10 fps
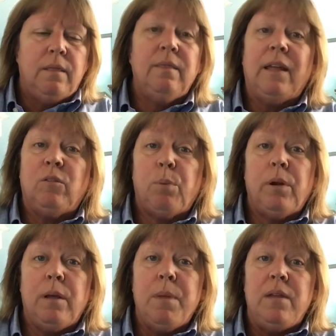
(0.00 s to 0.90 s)
That's
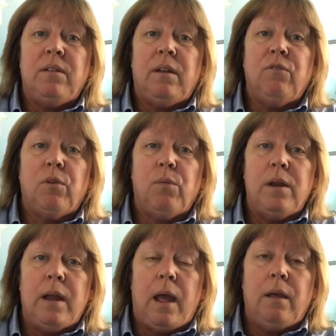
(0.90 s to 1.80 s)
pretty amazing for
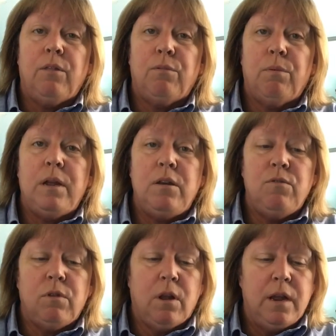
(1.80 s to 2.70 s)
one day. Three
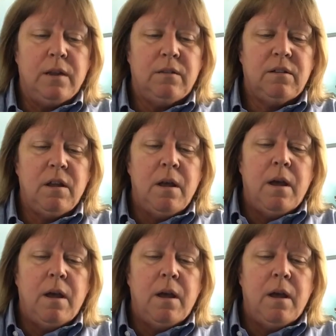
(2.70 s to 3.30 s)
new clients.